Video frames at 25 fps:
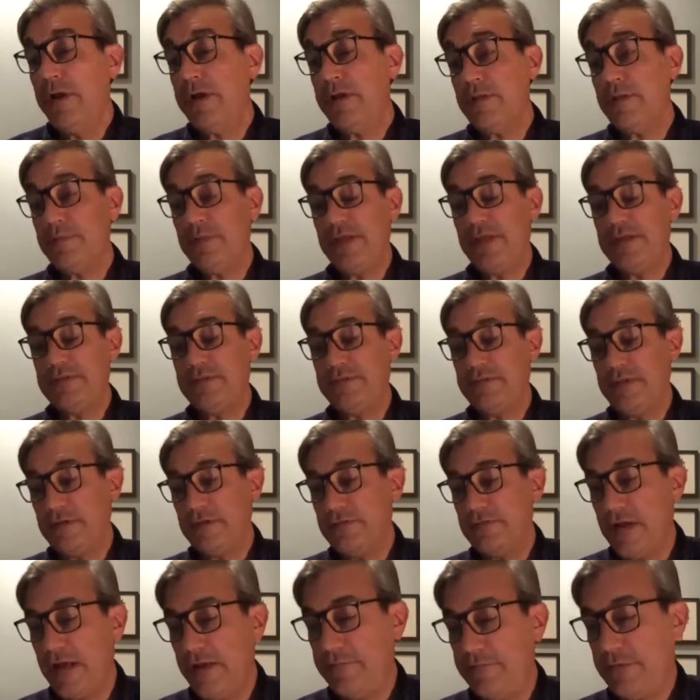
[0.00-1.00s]
one of the
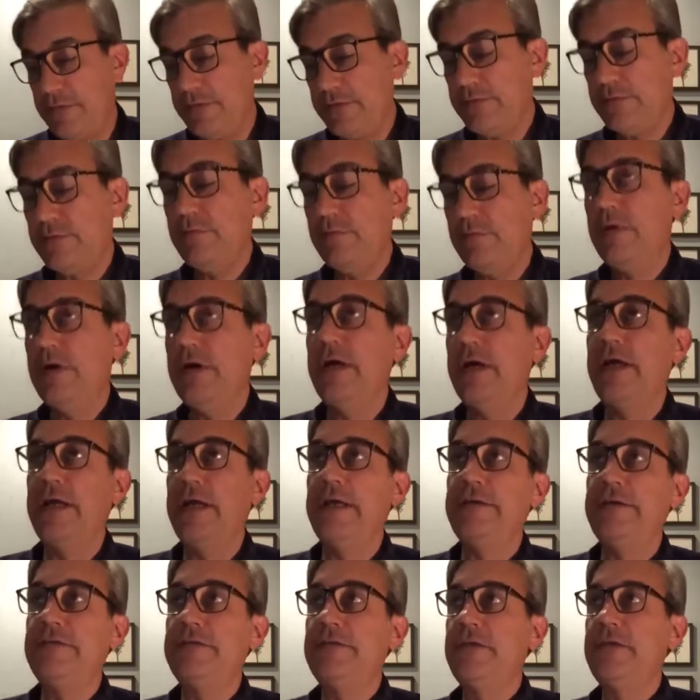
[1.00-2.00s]
places I traveled
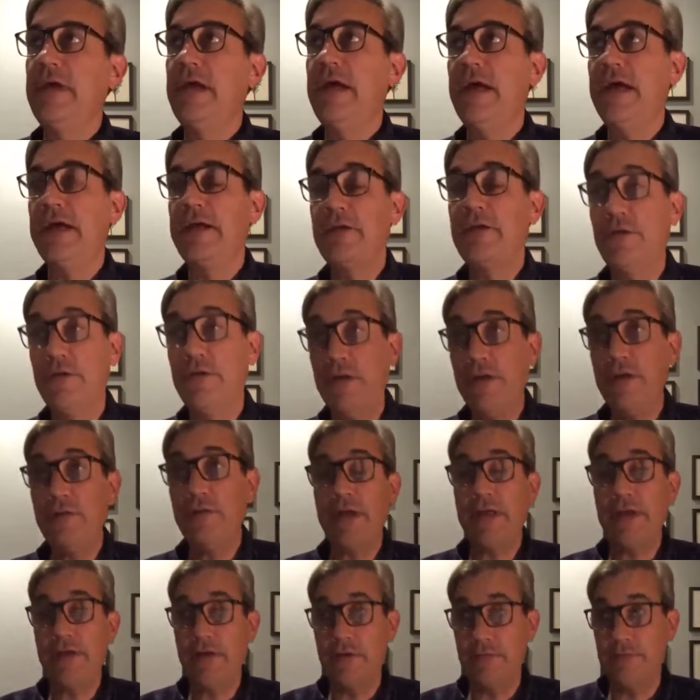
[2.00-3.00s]
was uh, Cody,
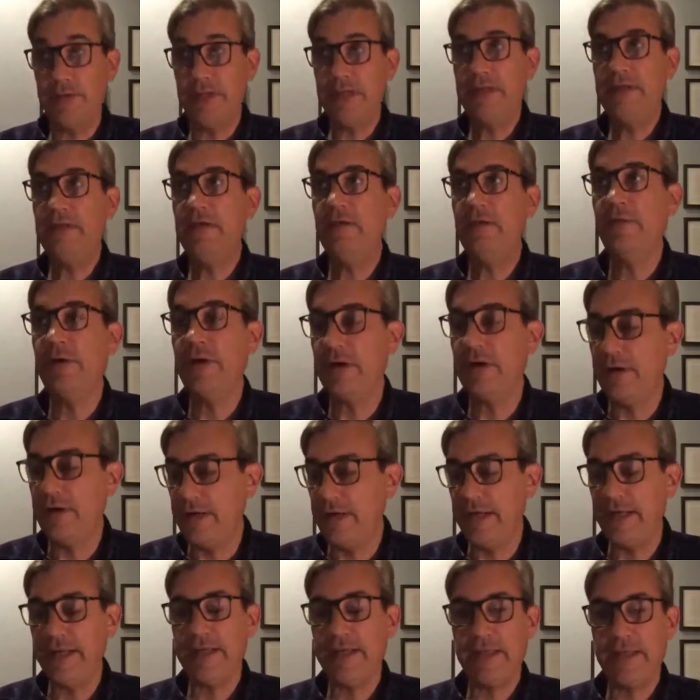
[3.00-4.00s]
Wyoming, where
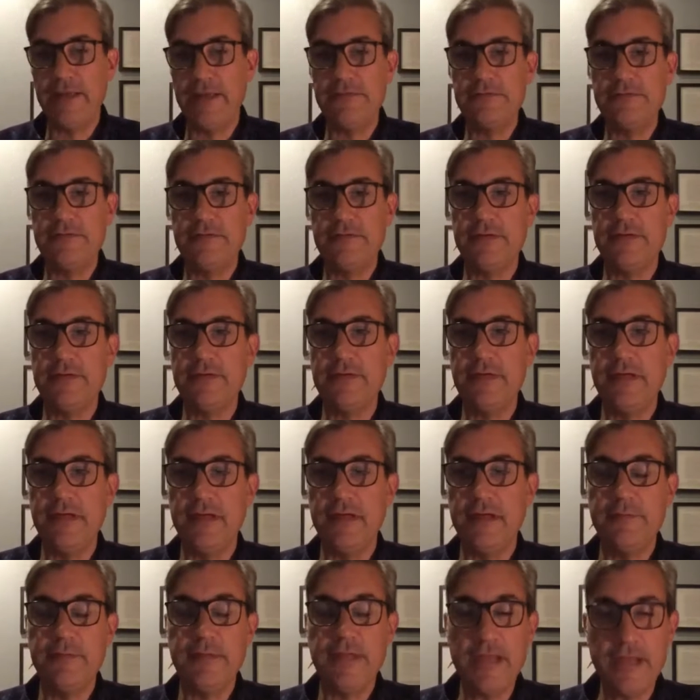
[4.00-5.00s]
I encountered
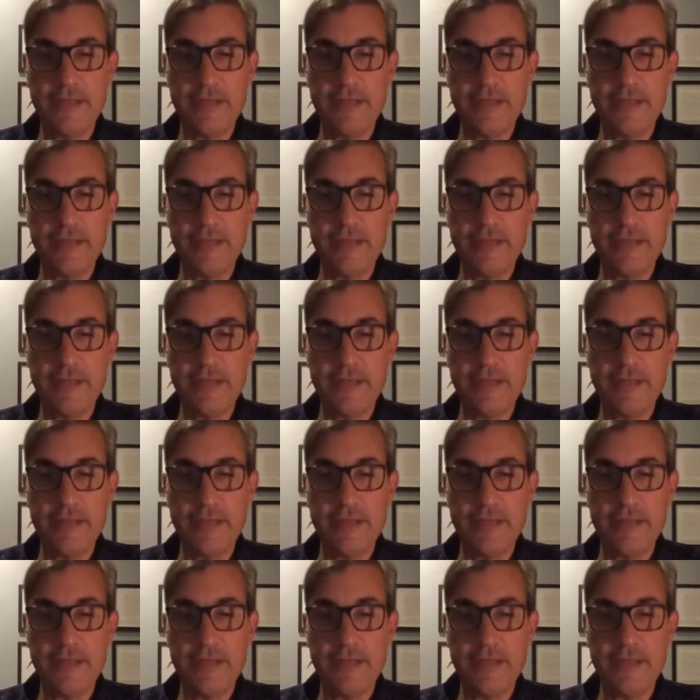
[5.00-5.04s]
um, the